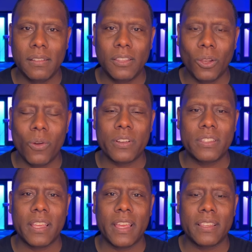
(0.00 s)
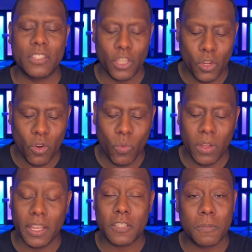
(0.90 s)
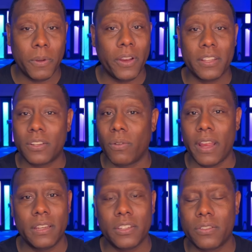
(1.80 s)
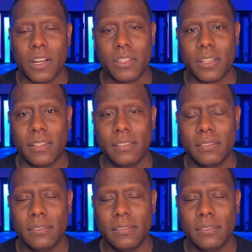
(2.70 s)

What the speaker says: the Lord says, you will experience great destruction.